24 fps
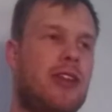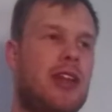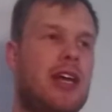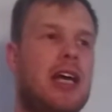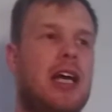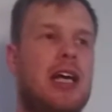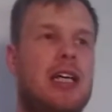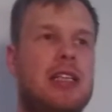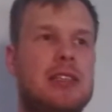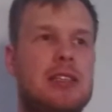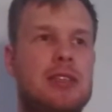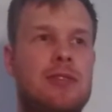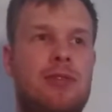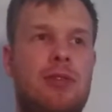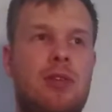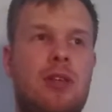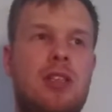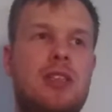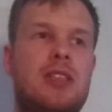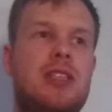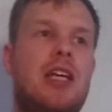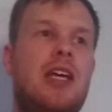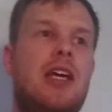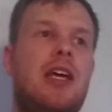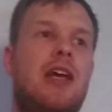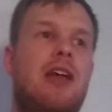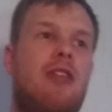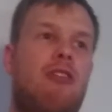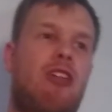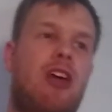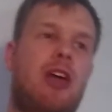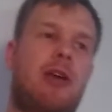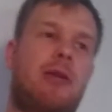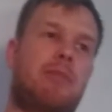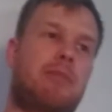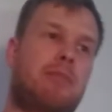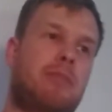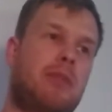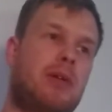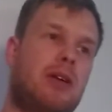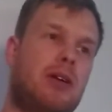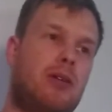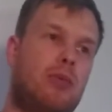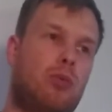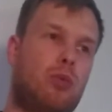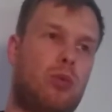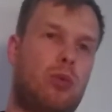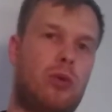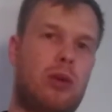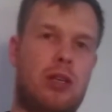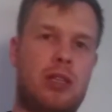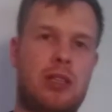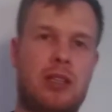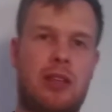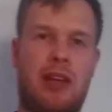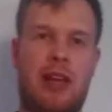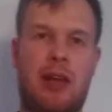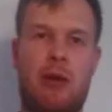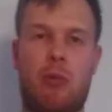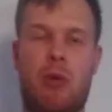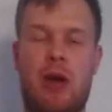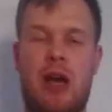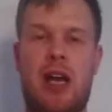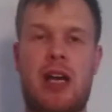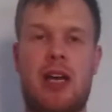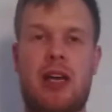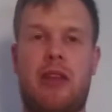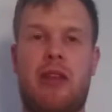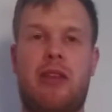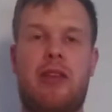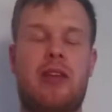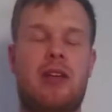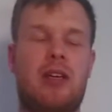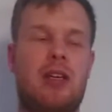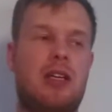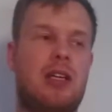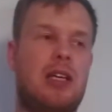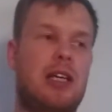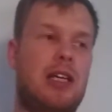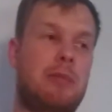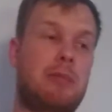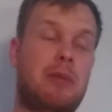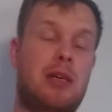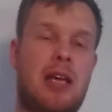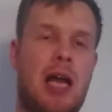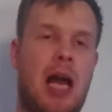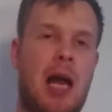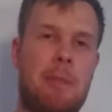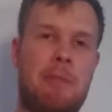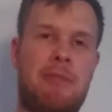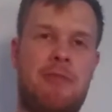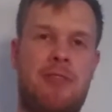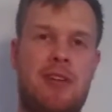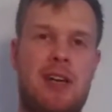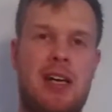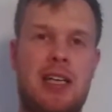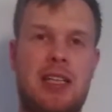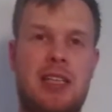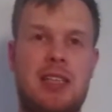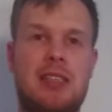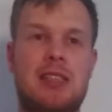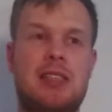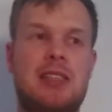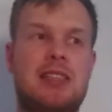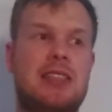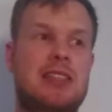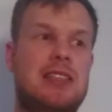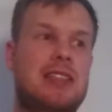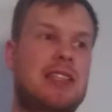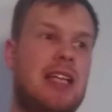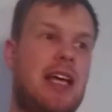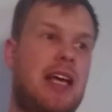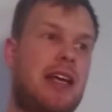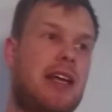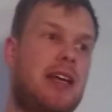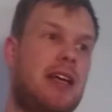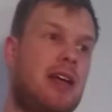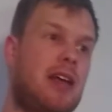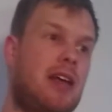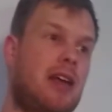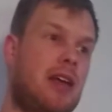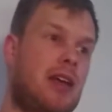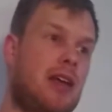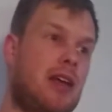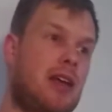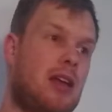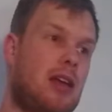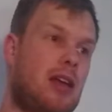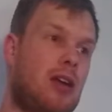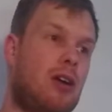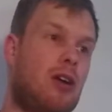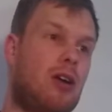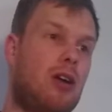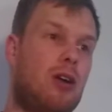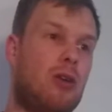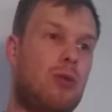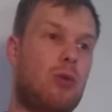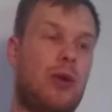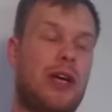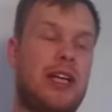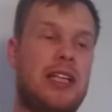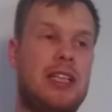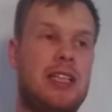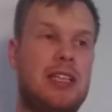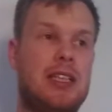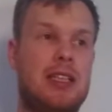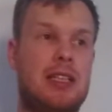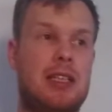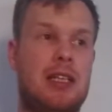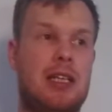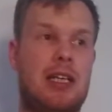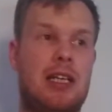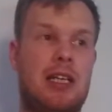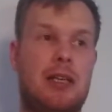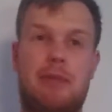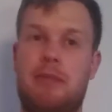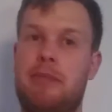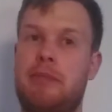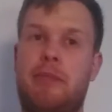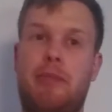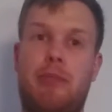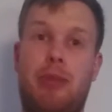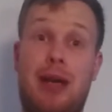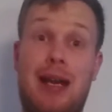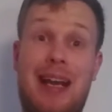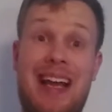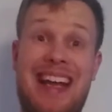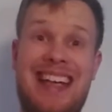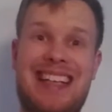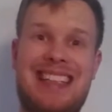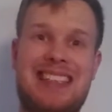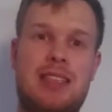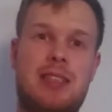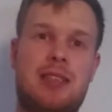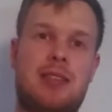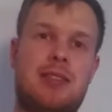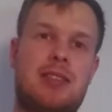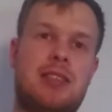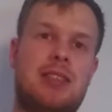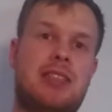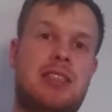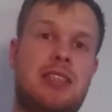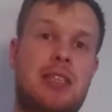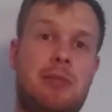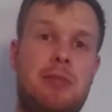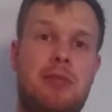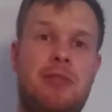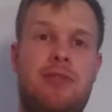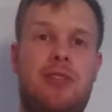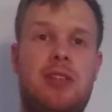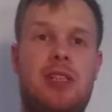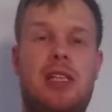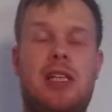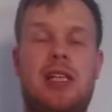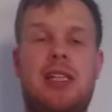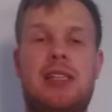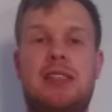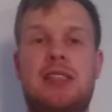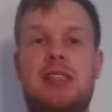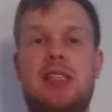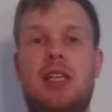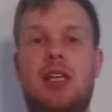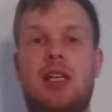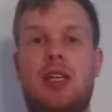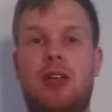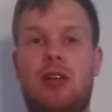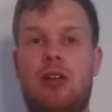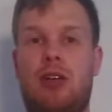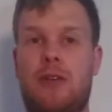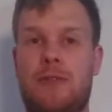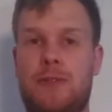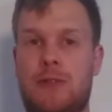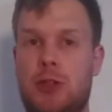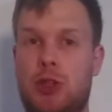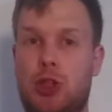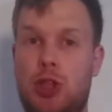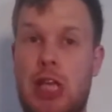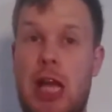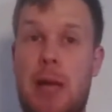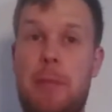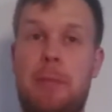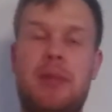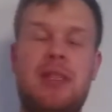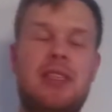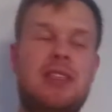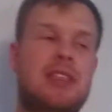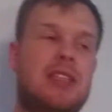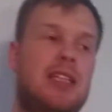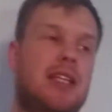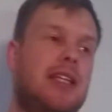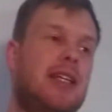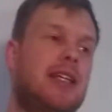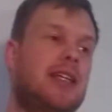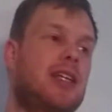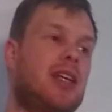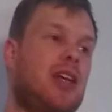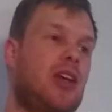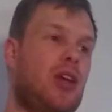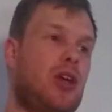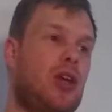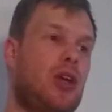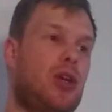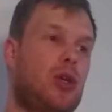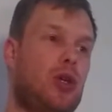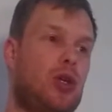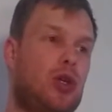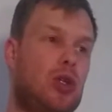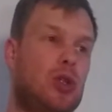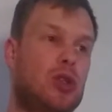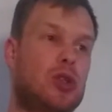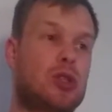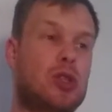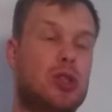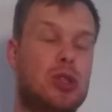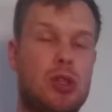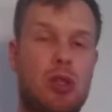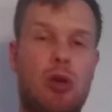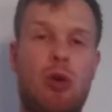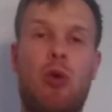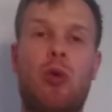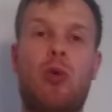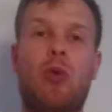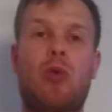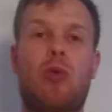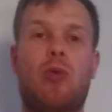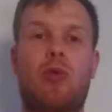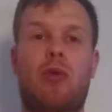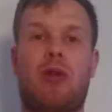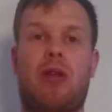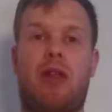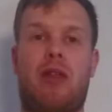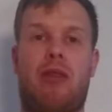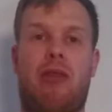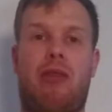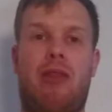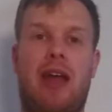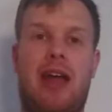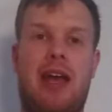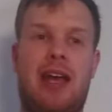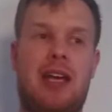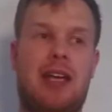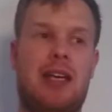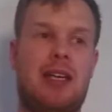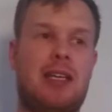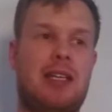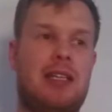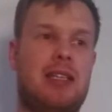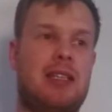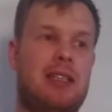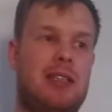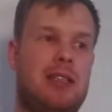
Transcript: they are in the first. They were in the cup finals. They already played in the semifinals of the Champions League, so they